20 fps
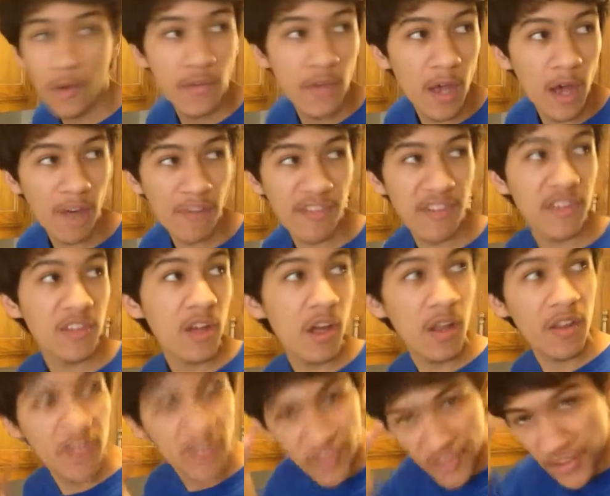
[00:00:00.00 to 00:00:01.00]
goes off because
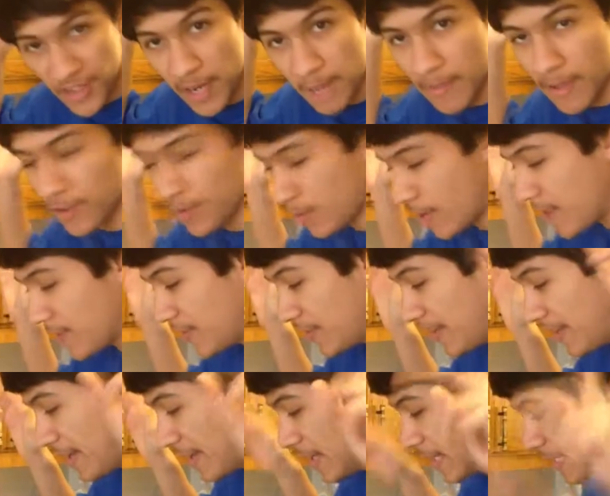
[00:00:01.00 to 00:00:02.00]
all the steam that's
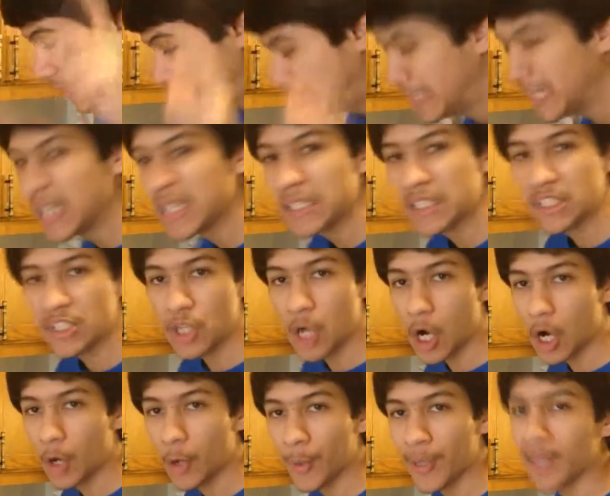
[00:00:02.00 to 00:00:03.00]
rising
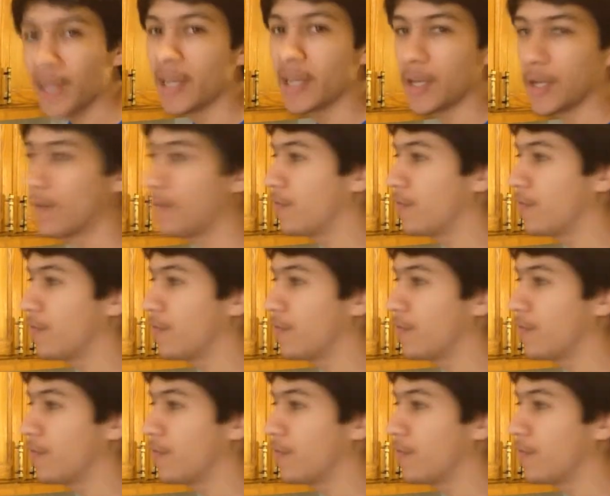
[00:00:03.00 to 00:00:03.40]
sorry in